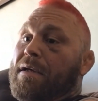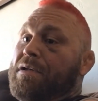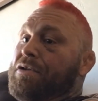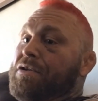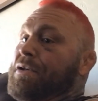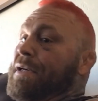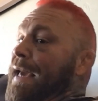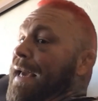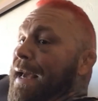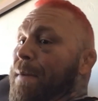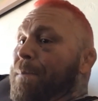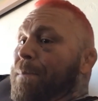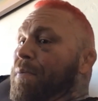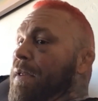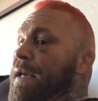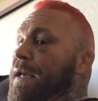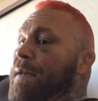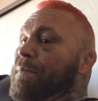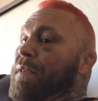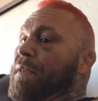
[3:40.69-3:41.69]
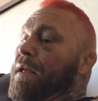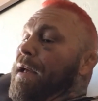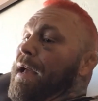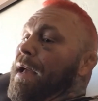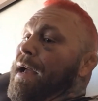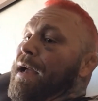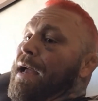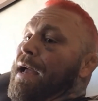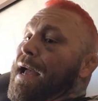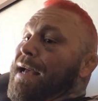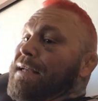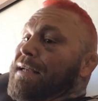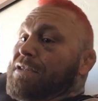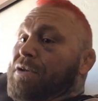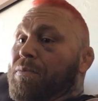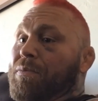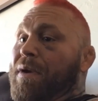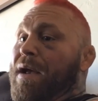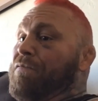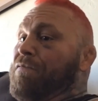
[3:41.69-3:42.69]
You can't blame, as
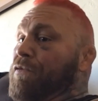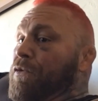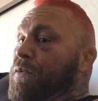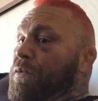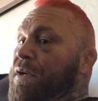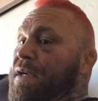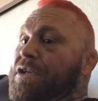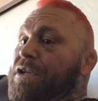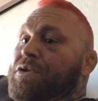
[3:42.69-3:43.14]
a referee,